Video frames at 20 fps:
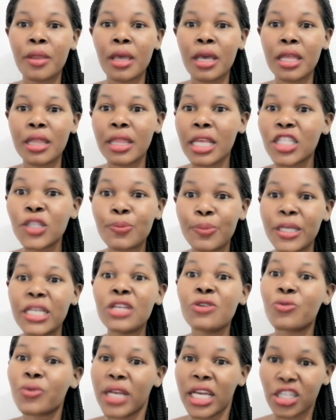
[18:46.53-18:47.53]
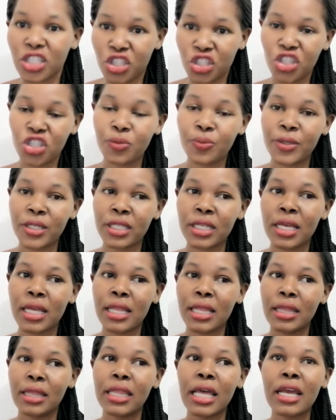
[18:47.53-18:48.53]
there's been relationships
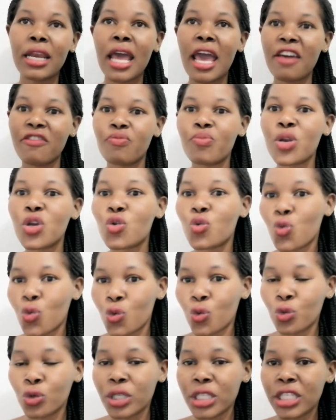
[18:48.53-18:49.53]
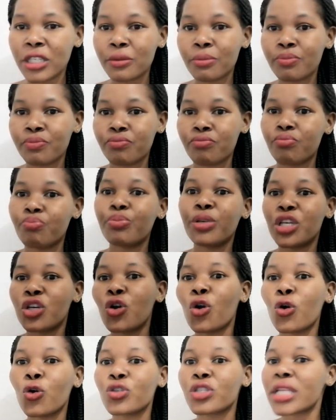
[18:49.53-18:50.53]
that have been ruined
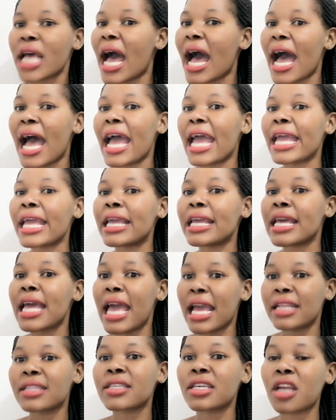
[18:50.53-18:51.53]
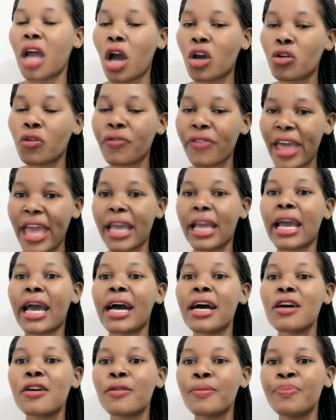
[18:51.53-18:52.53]
because I acted out of
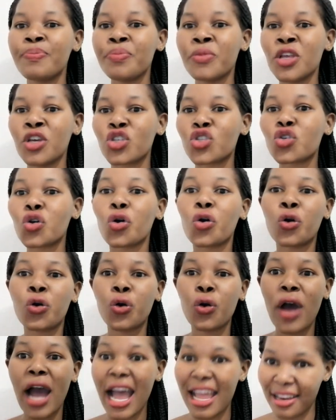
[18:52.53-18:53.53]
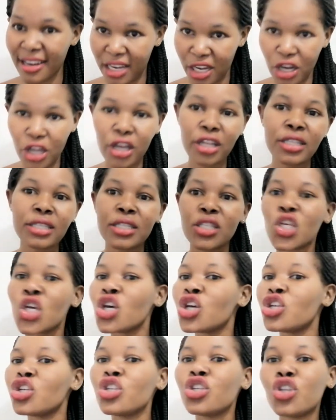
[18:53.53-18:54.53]
anger. So I learned
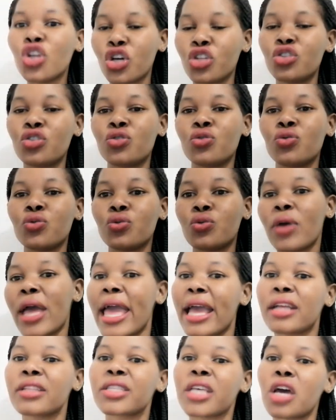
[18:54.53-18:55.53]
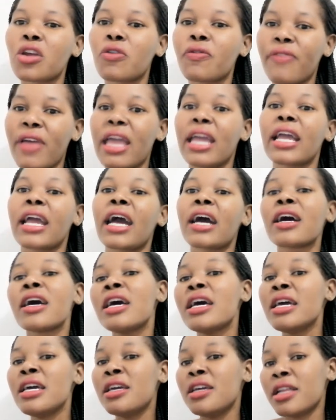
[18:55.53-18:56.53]
not to act out of anger.
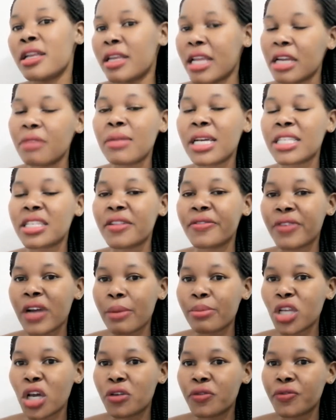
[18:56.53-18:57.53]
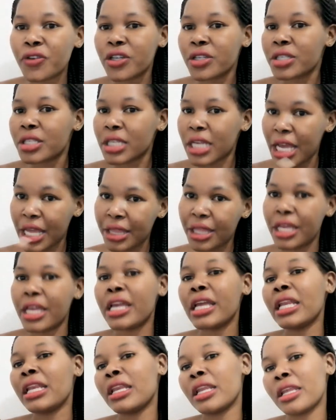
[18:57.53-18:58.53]
Let myself calm down first, and
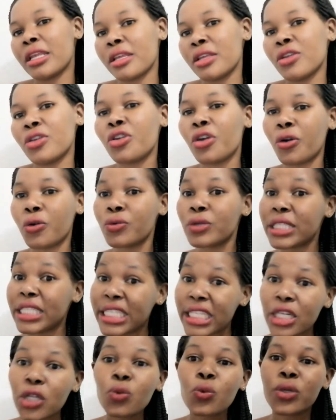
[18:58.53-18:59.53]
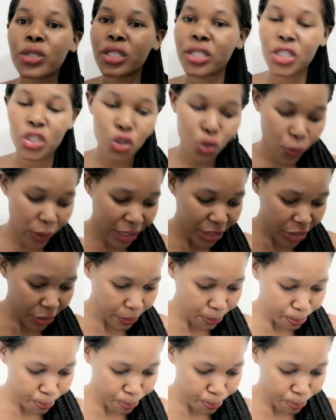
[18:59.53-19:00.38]
then, deal with the situation.